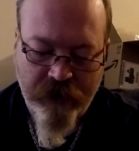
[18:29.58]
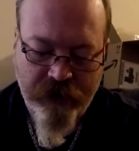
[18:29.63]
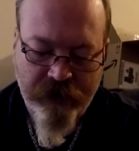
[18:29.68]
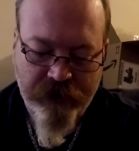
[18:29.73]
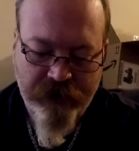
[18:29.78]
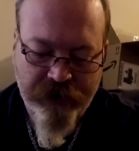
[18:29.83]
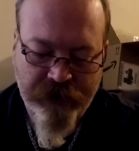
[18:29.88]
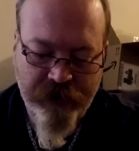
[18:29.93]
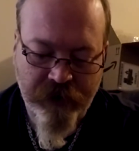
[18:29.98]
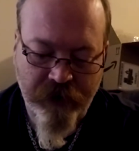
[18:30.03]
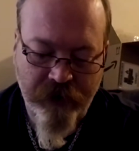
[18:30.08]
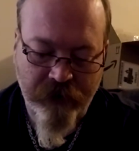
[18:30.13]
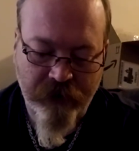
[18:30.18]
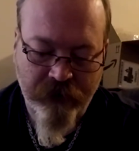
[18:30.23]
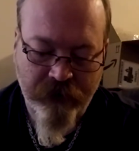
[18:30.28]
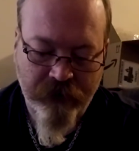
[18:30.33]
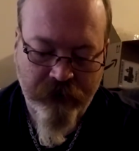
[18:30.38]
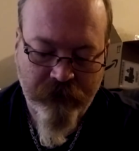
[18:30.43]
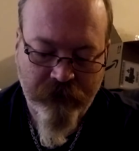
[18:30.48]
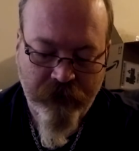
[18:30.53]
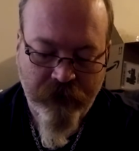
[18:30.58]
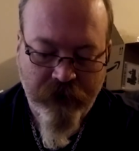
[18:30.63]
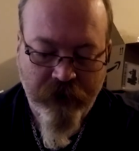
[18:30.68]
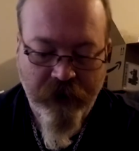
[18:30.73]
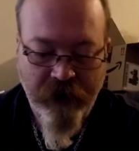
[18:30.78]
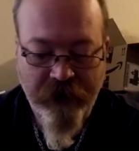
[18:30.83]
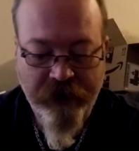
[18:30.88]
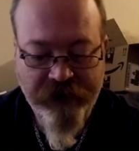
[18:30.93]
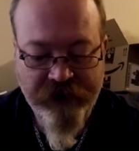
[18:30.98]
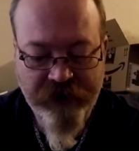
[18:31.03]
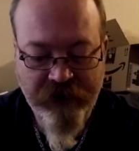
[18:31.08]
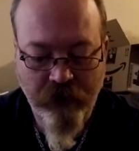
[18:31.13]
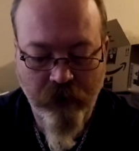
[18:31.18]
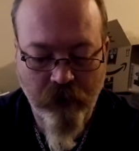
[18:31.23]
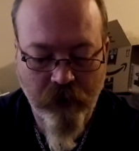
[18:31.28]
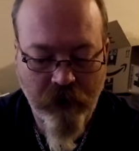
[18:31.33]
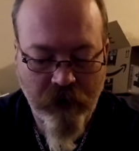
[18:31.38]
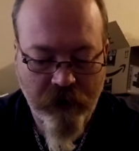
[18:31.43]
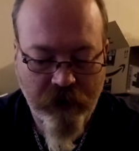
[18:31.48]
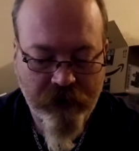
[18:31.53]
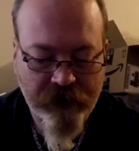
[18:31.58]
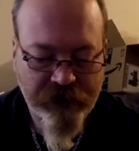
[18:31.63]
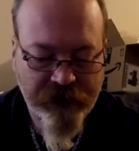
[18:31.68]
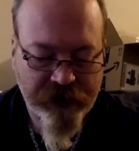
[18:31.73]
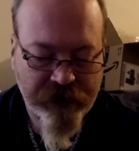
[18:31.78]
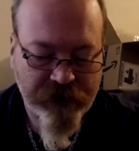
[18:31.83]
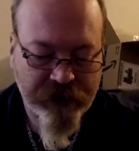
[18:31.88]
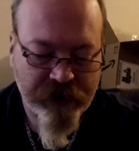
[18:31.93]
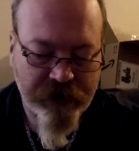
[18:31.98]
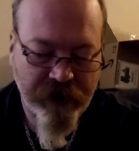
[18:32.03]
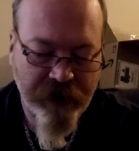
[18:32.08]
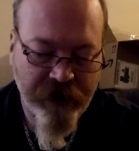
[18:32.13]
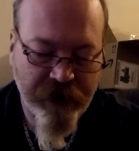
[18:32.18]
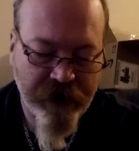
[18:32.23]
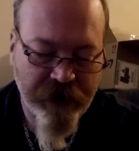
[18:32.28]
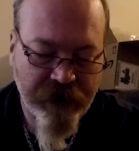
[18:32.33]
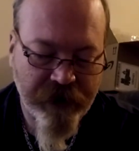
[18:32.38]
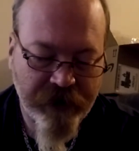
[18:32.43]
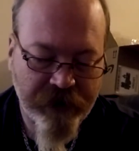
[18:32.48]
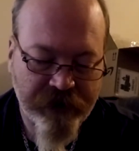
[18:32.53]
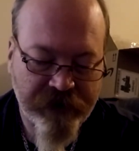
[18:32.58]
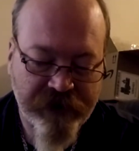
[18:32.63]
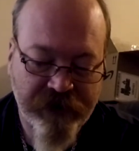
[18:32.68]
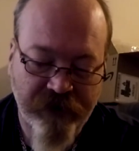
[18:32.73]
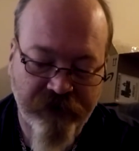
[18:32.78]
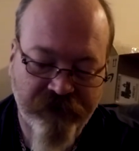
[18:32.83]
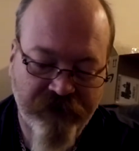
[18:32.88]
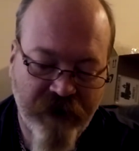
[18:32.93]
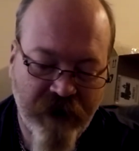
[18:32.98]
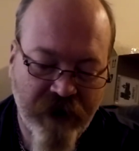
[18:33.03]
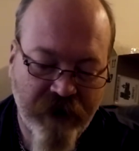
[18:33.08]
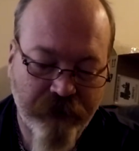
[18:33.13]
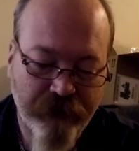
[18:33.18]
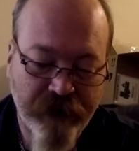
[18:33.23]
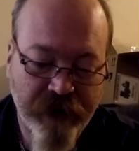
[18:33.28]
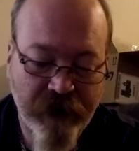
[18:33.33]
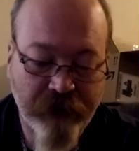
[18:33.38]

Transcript: So it still works and it's still fine, but I'm